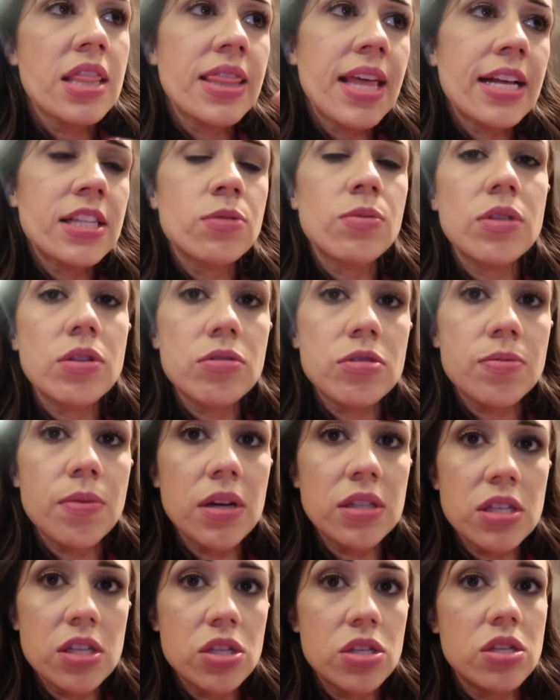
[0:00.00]
That's what the
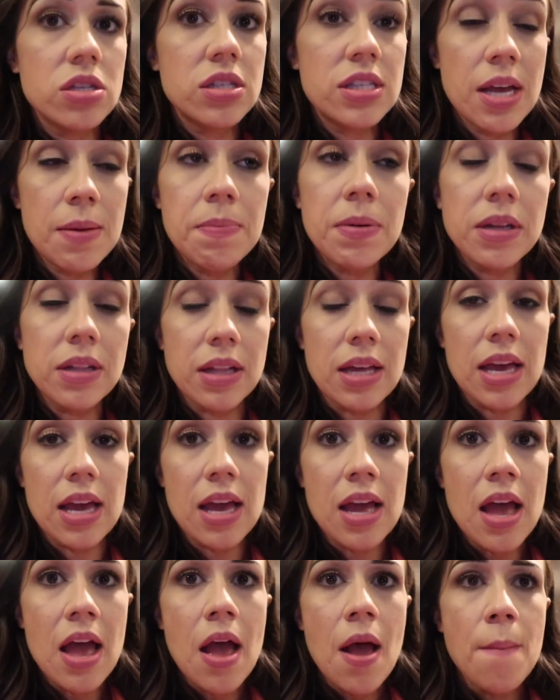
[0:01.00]
response is typically,
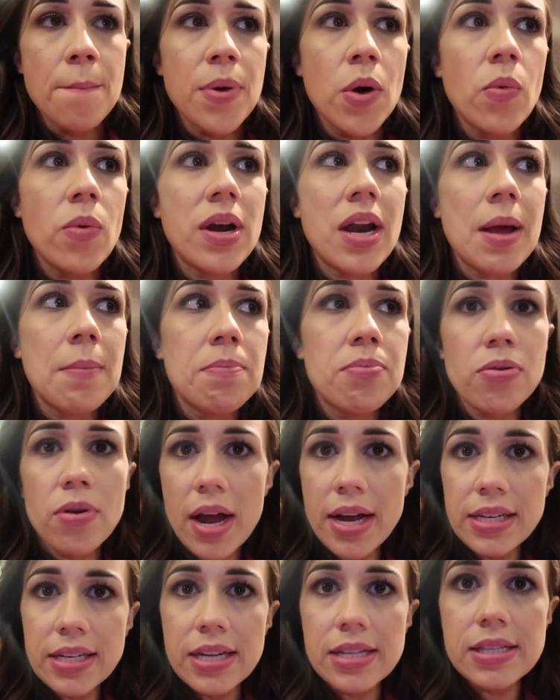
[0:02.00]
but when I'm
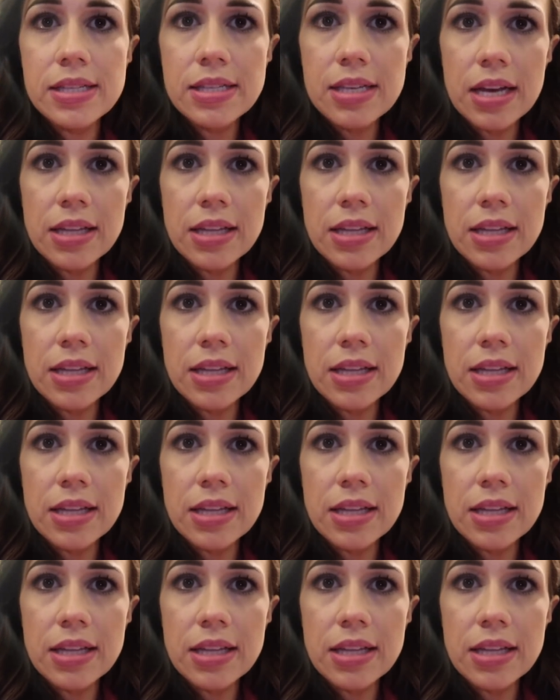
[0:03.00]
pregnant,